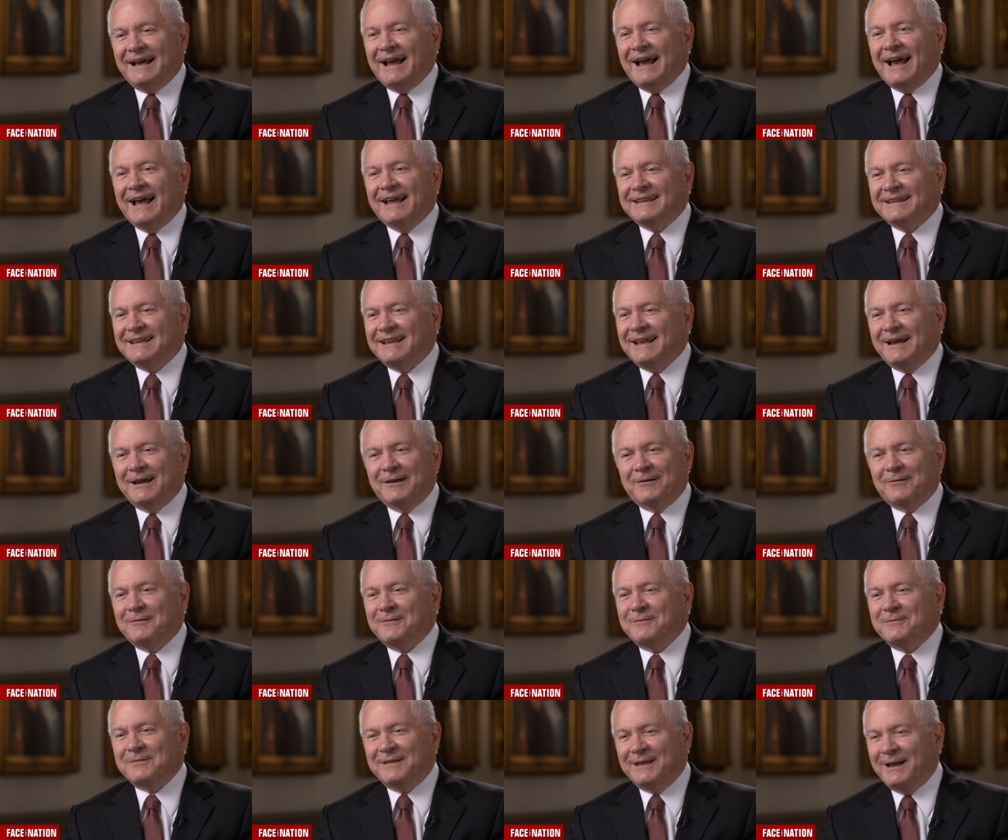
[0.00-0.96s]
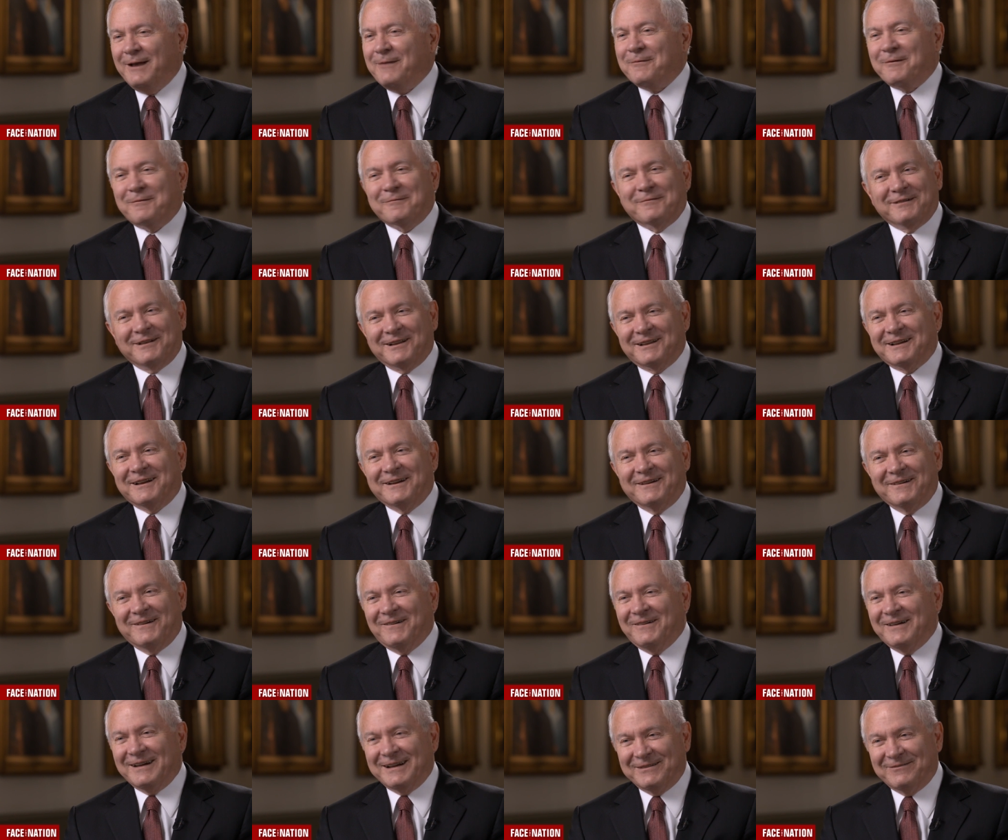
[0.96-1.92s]
And they, they were really
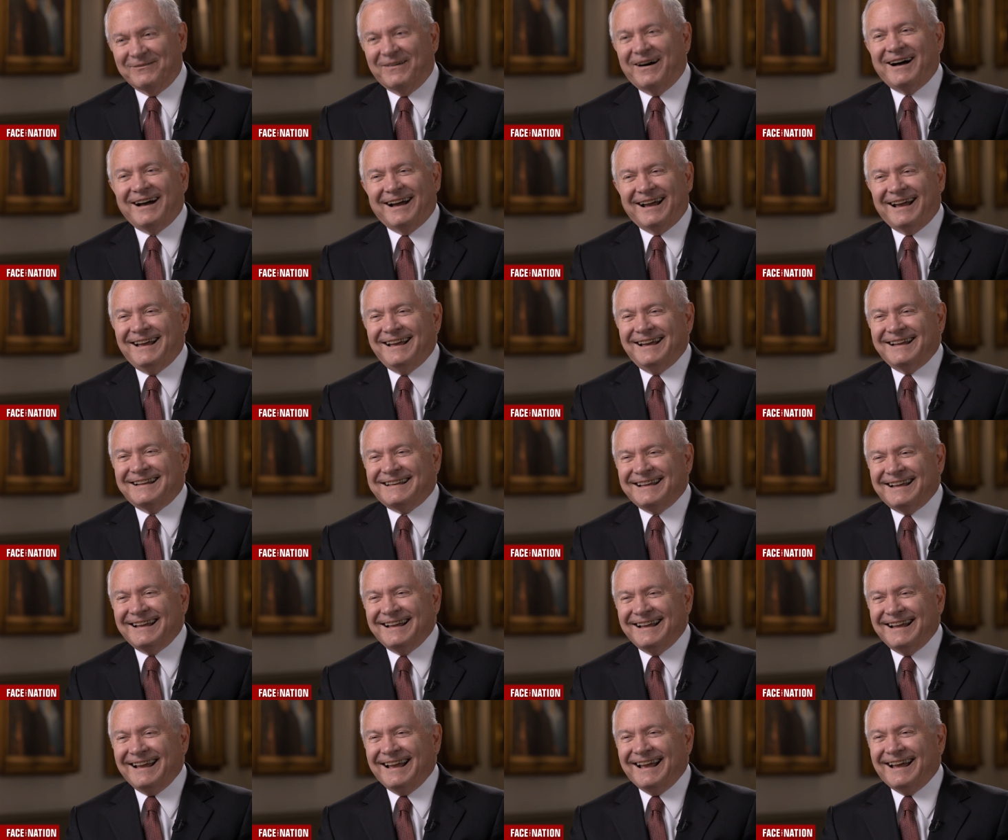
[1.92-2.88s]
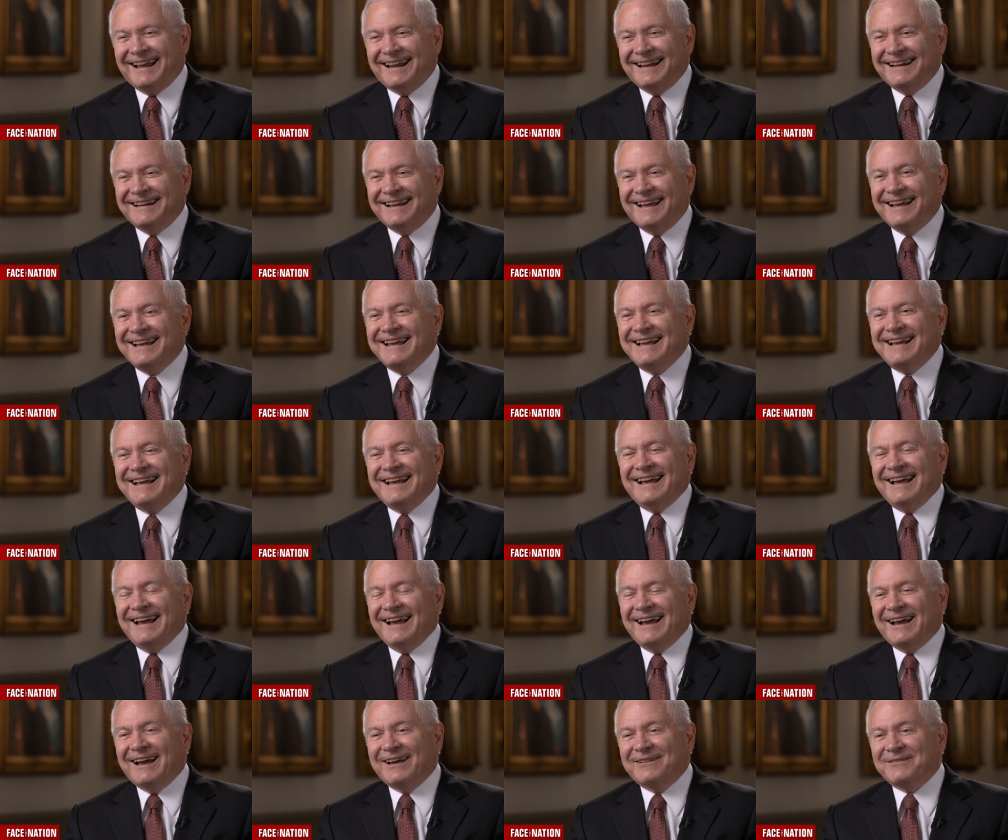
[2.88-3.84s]
annoyed by it. And,
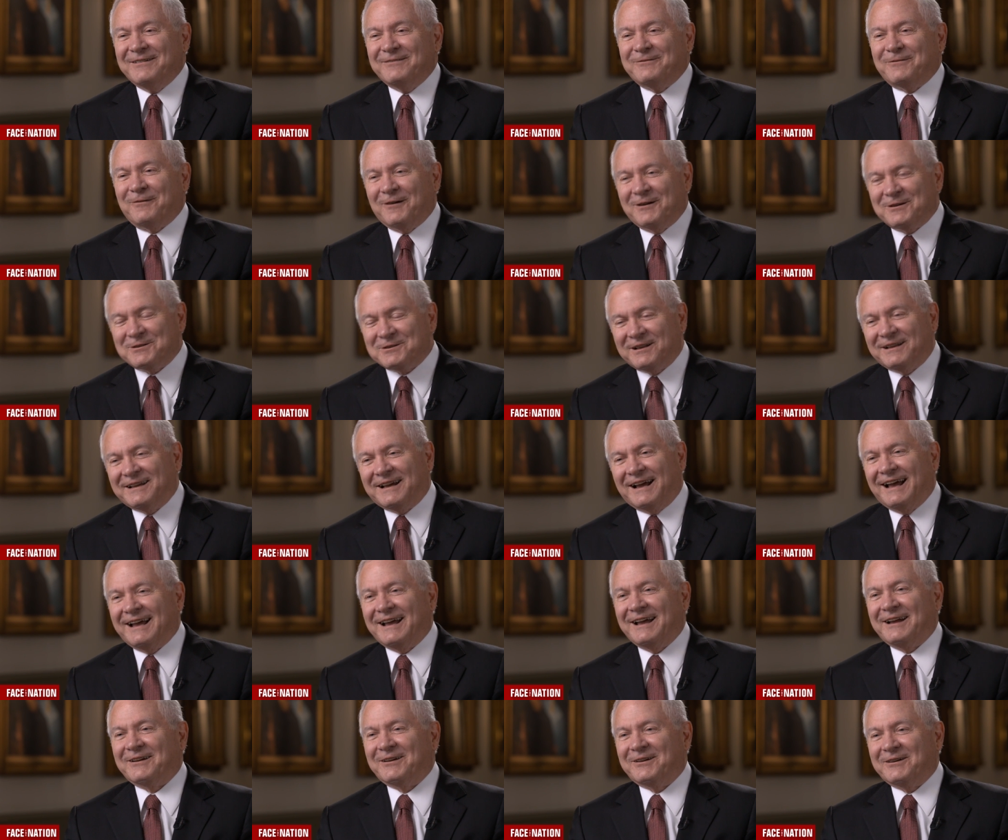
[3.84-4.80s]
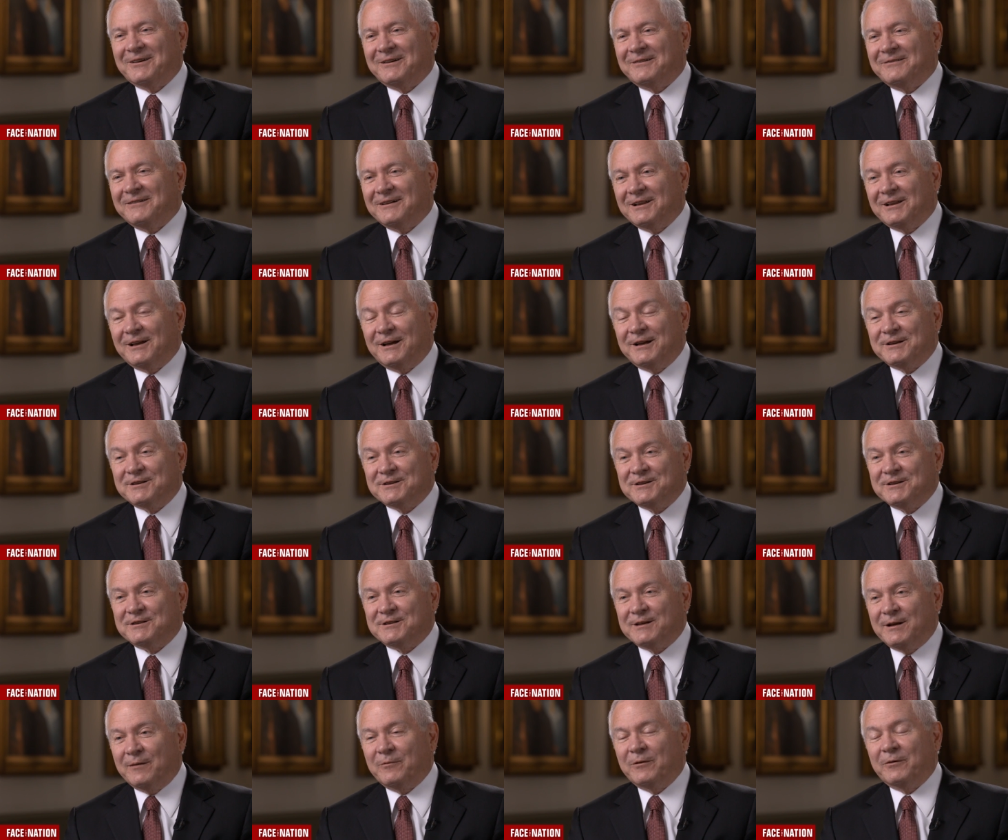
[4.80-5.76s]
and fortunately, I had a good
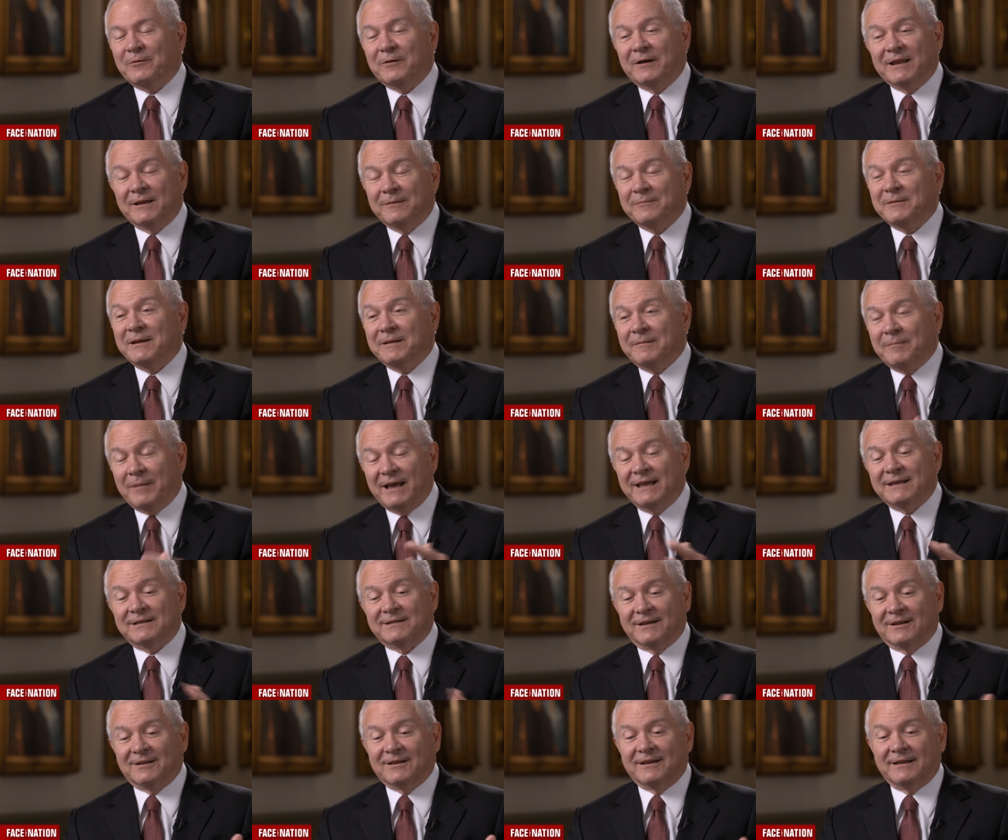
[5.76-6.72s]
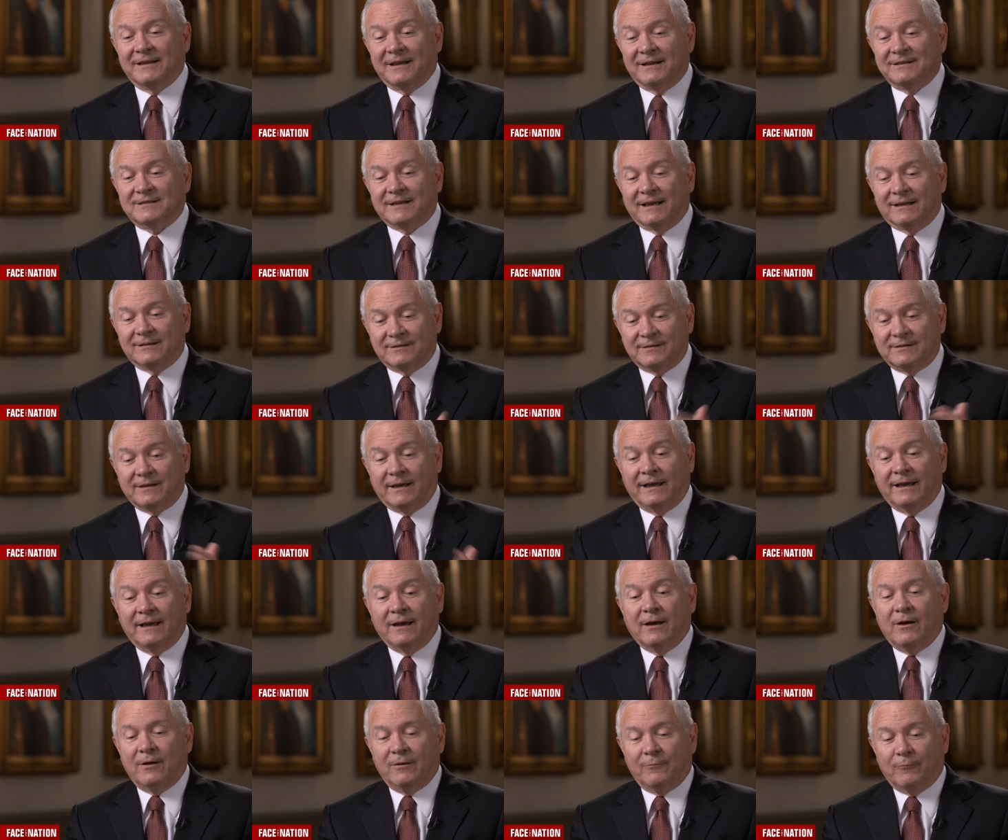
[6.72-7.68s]
relationship with, with them. And basically, they said,
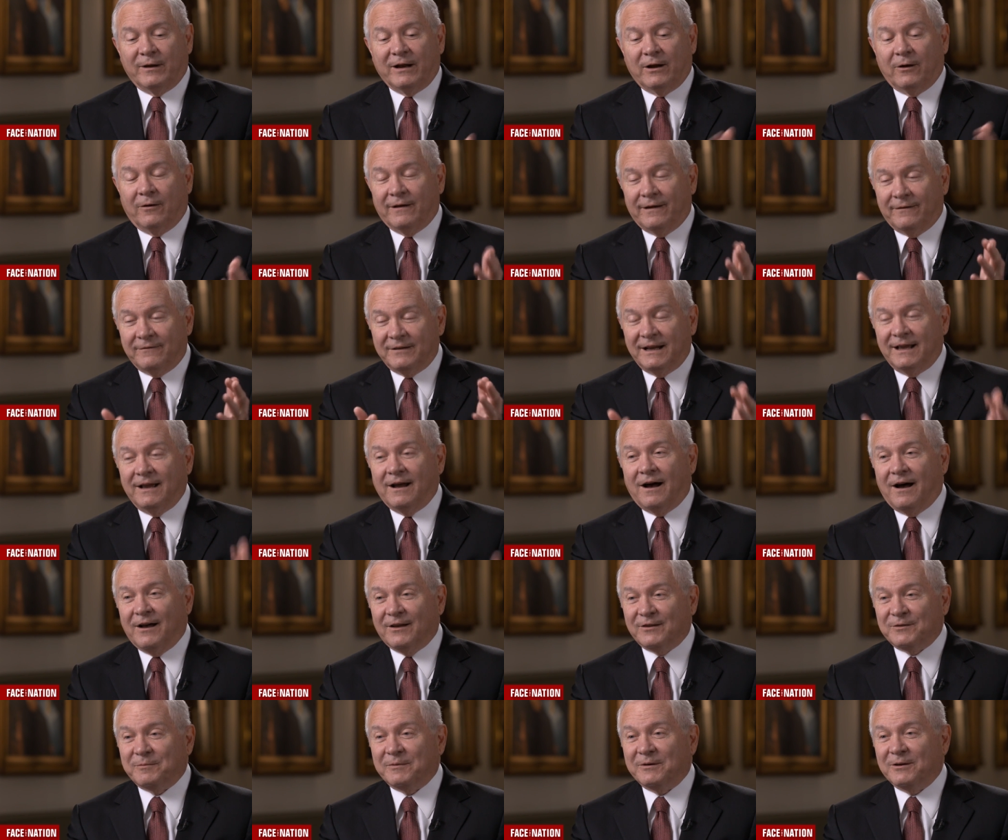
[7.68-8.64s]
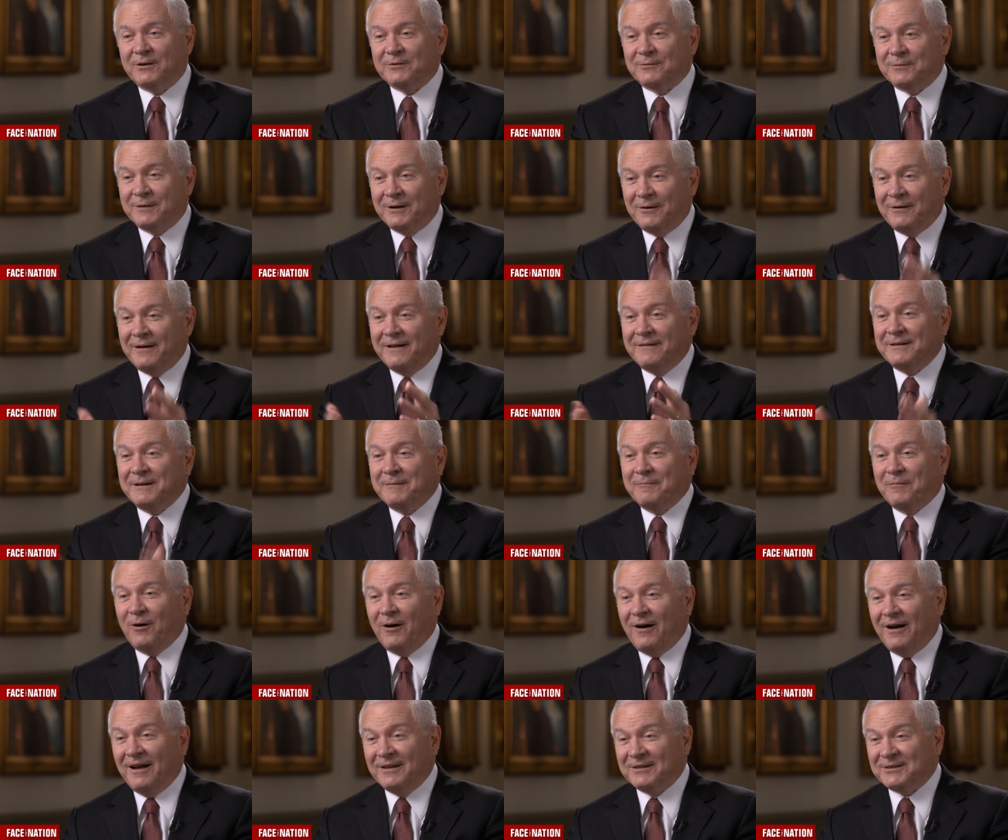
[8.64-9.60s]
see, we don't have any hospitals, we don't have any
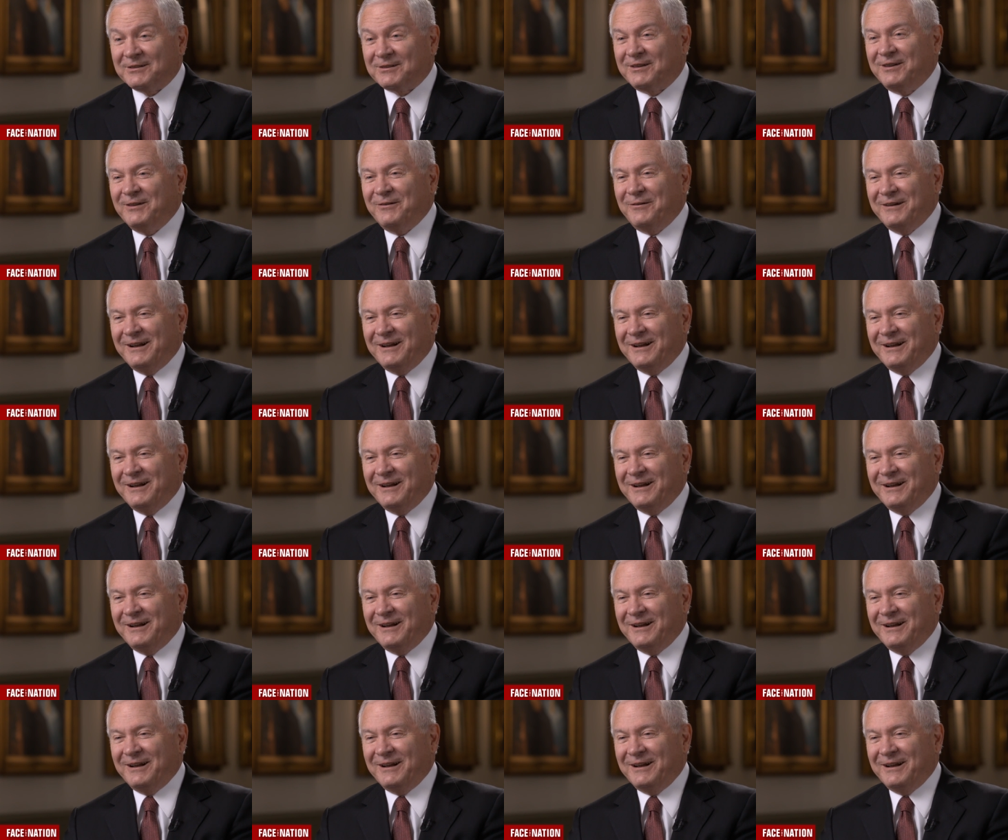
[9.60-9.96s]
mosques,